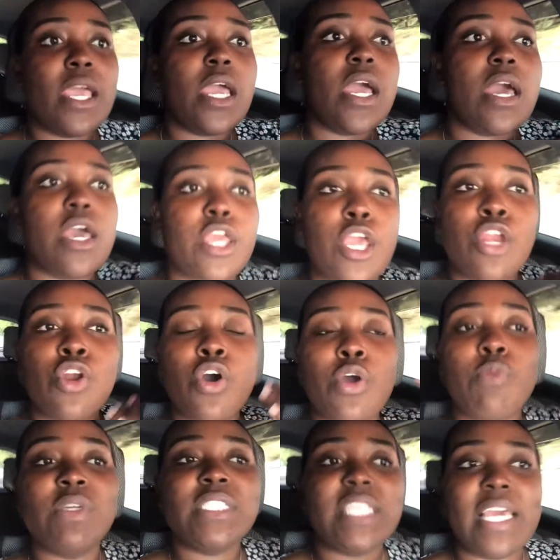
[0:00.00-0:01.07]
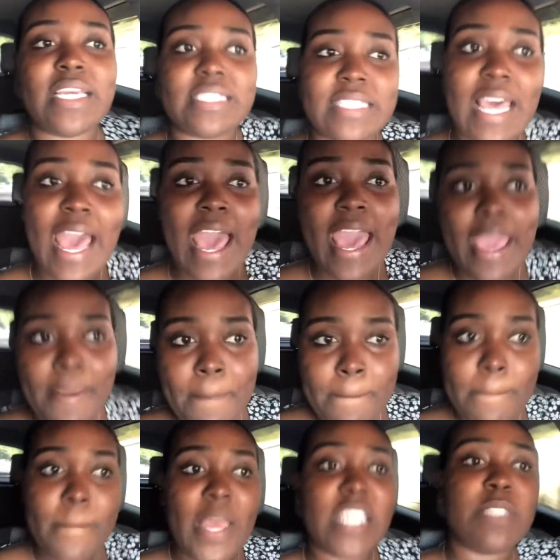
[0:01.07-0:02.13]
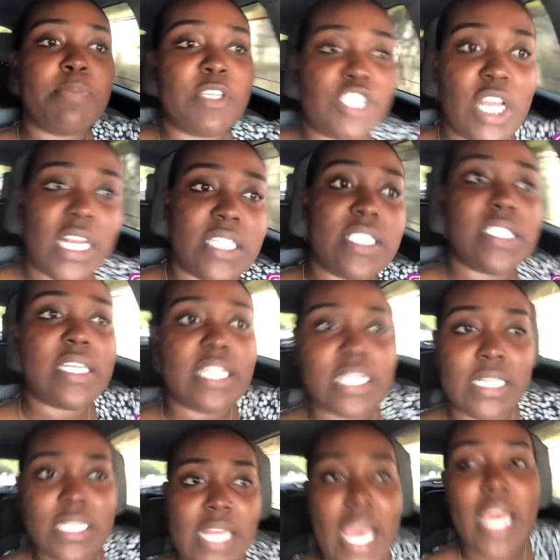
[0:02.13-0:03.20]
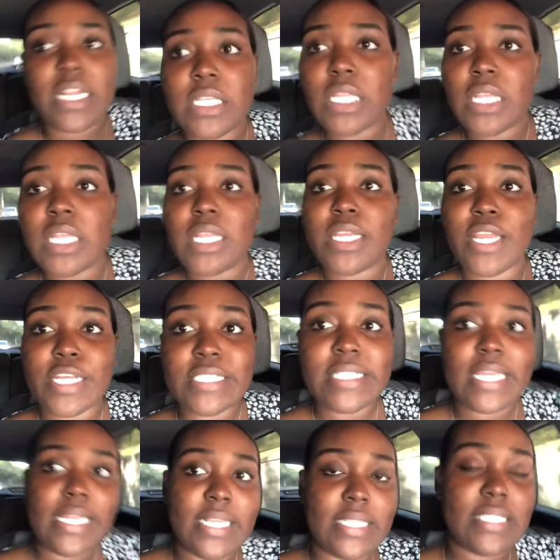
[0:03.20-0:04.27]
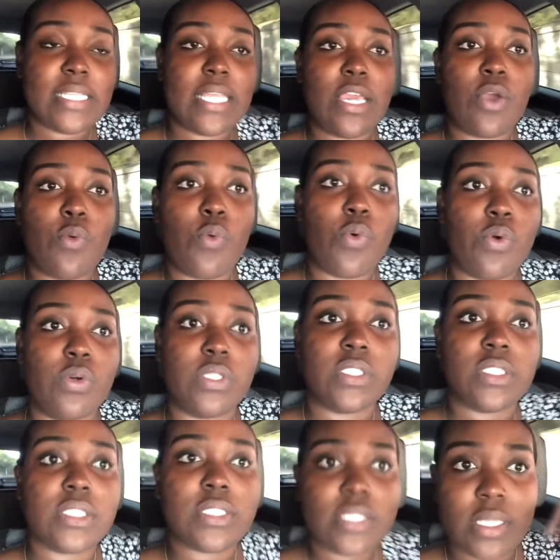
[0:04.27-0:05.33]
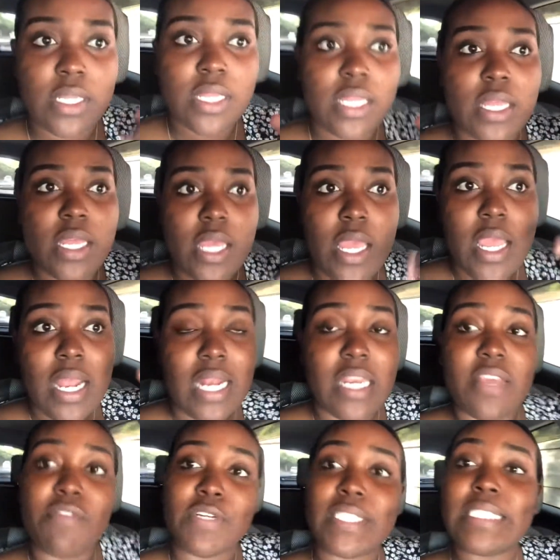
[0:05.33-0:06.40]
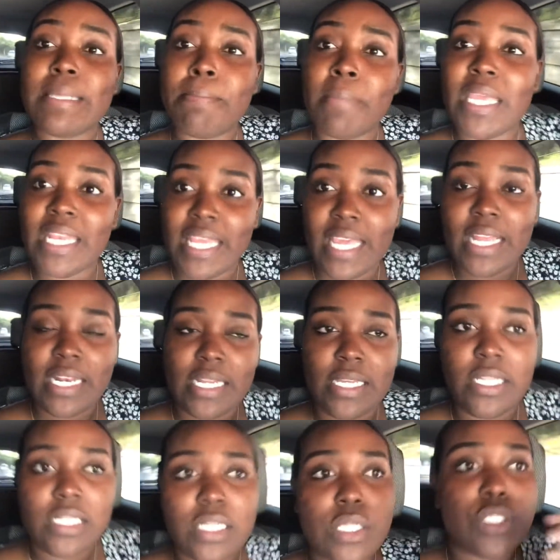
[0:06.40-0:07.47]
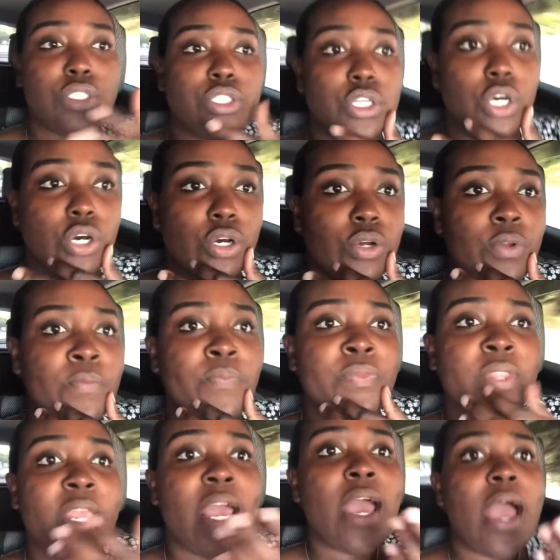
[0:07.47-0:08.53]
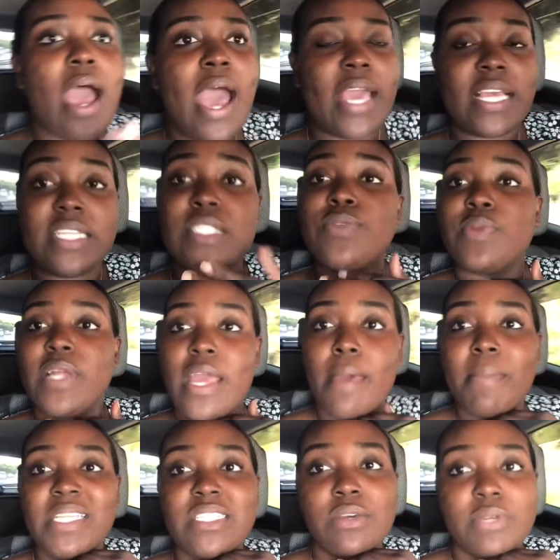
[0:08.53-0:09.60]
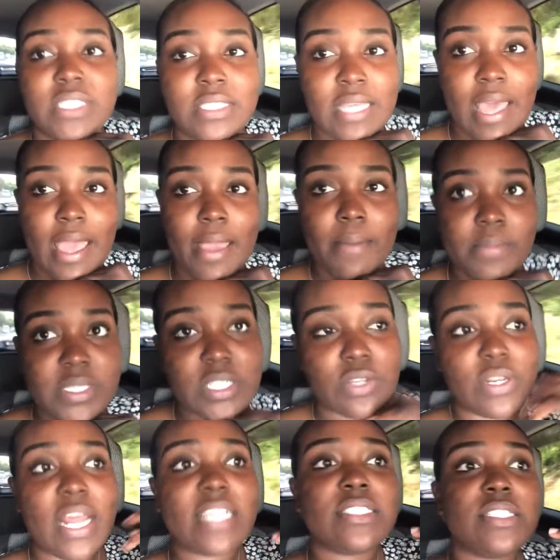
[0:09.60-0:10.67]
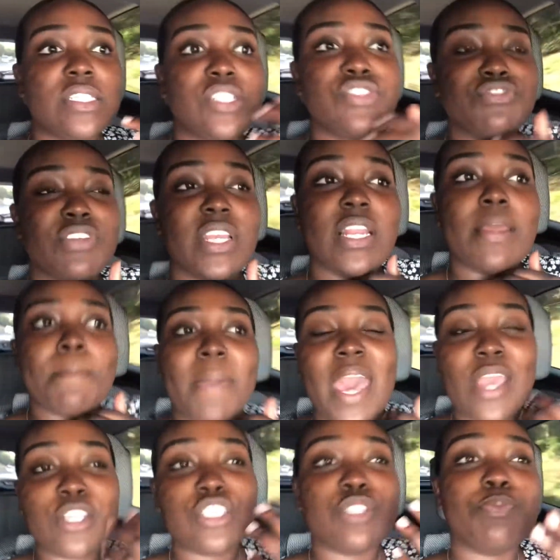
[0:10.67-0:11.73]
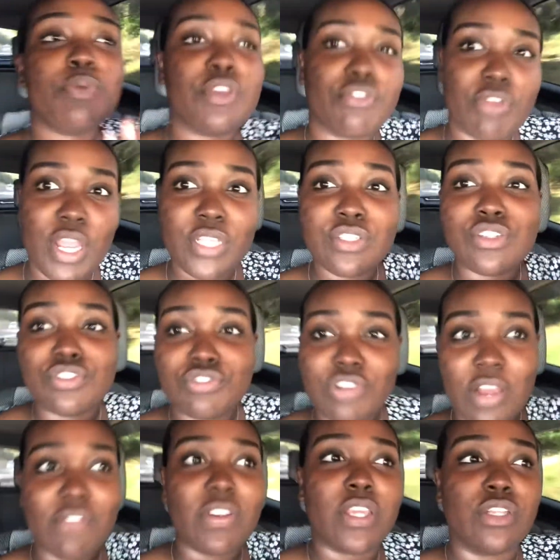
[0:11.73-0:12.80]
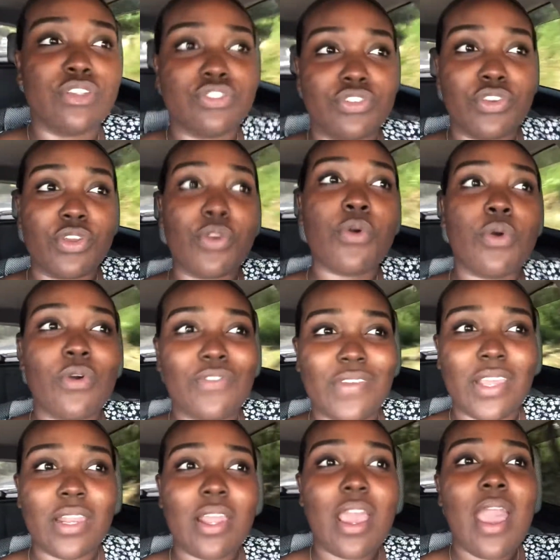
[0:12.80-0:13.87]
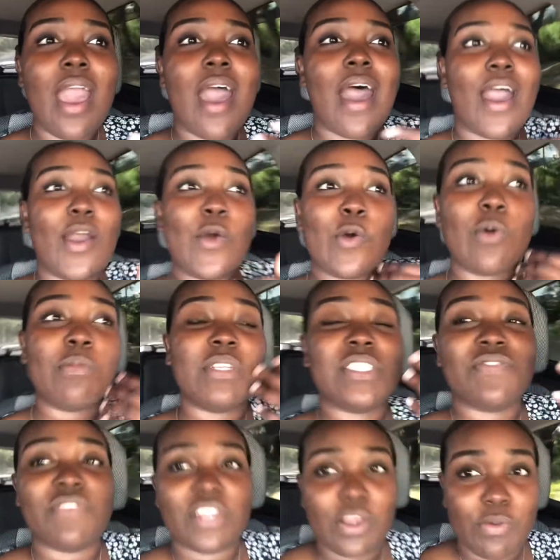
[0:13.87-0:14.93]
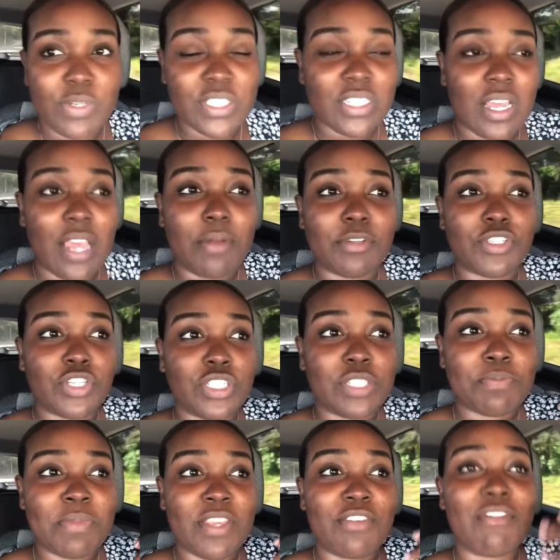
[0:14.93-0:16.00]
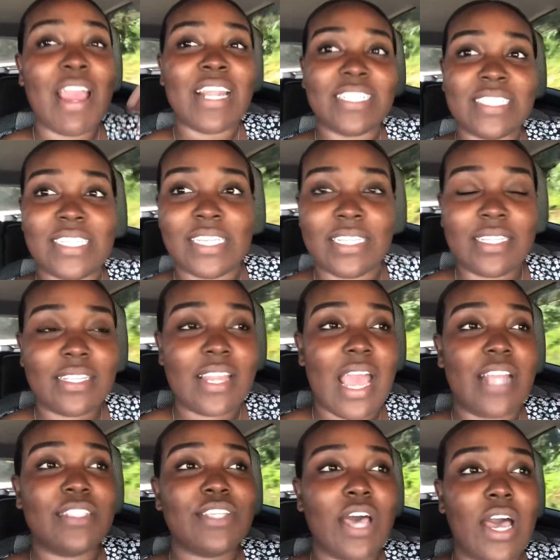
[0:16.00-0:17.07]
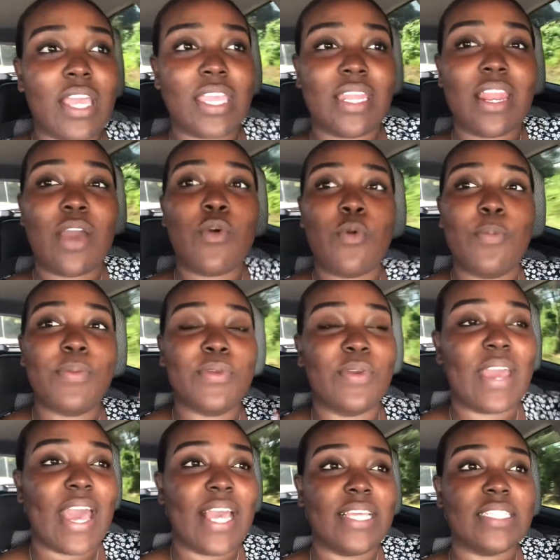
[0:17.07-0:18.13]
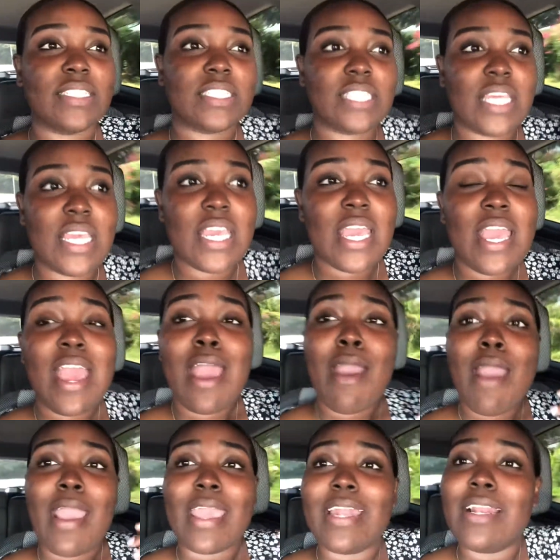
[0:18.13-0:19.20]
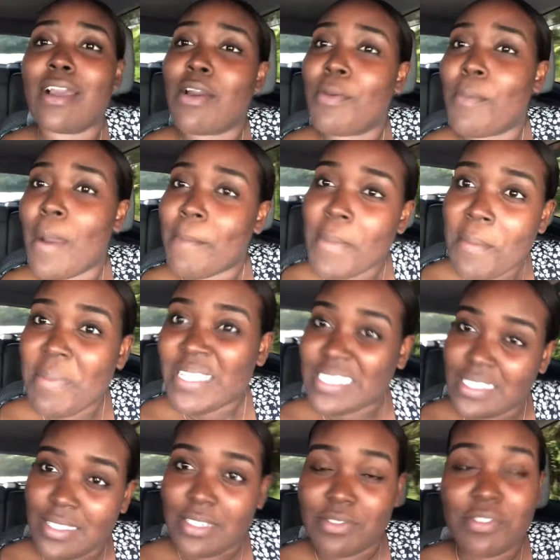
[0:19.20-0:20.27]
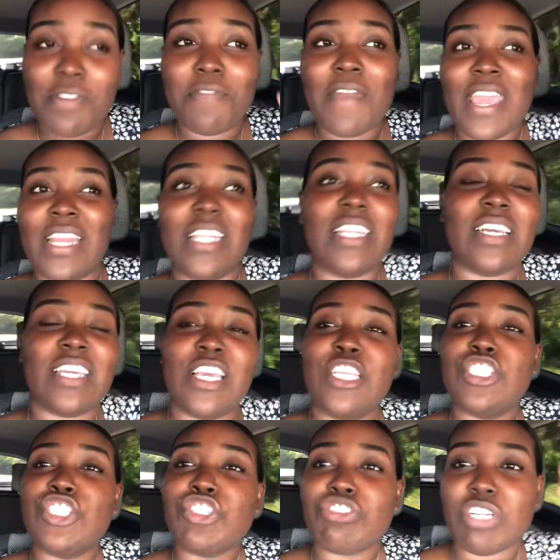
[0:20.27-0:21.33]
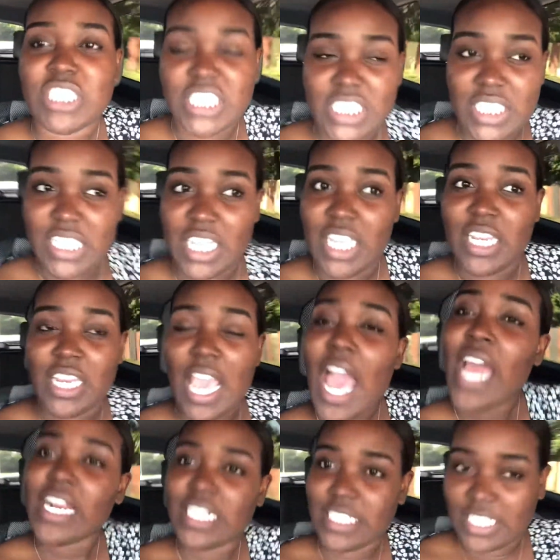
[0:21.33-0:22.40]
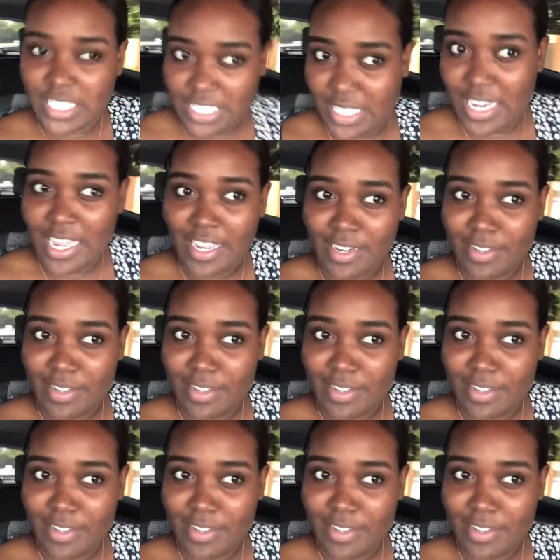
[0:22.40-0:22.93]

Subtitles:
You know, it will take time, especially seeing that they're saying this thing won't leave us immediately. So I guess we'll get better with time. So that's really my experience traveling during COVID. I hope this video was not just me ranting and talking. I hope you guys get look about my business and find it looking interesting. You understand?